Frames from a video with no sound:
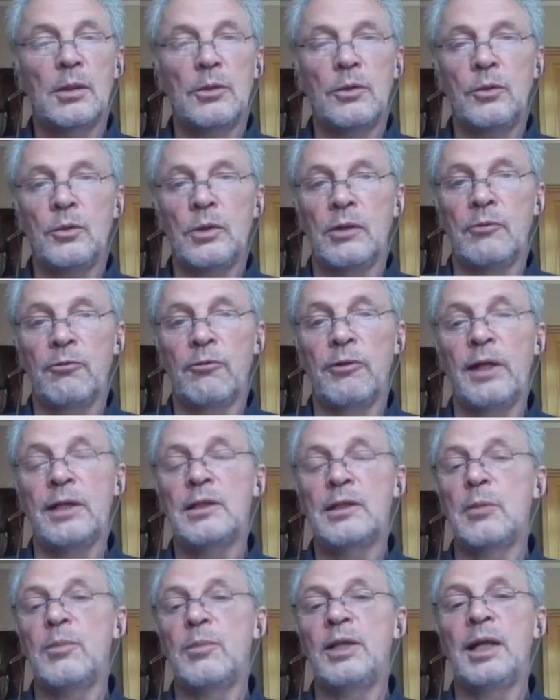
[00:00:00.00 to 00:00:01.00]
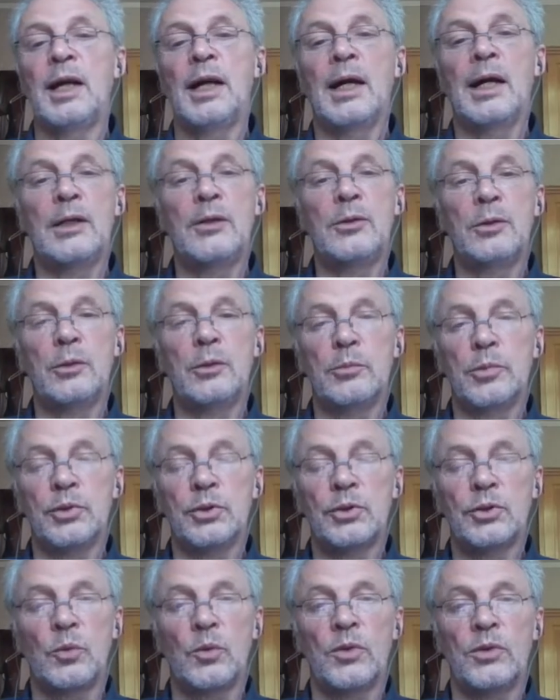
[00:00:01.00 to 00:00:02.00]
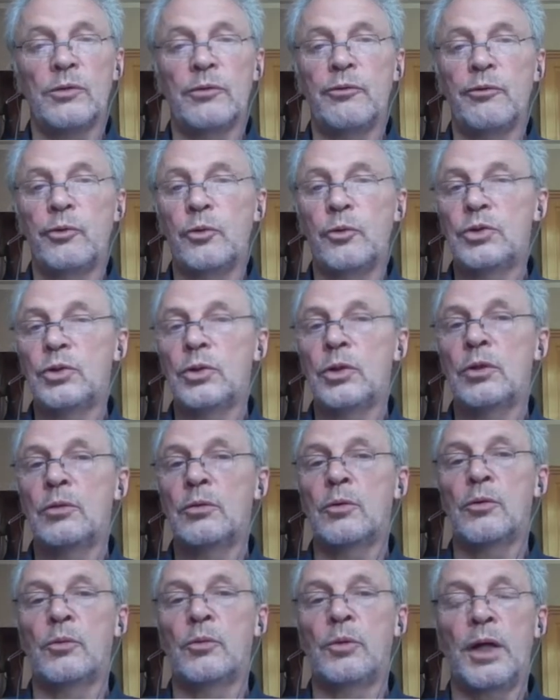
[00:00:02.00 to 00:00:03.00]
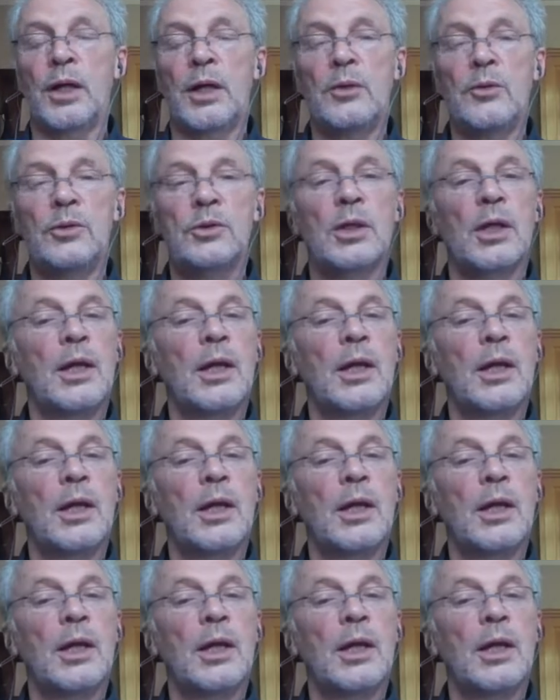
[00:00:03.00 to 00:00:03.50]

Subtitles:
You find them in high numbers when the fruits are around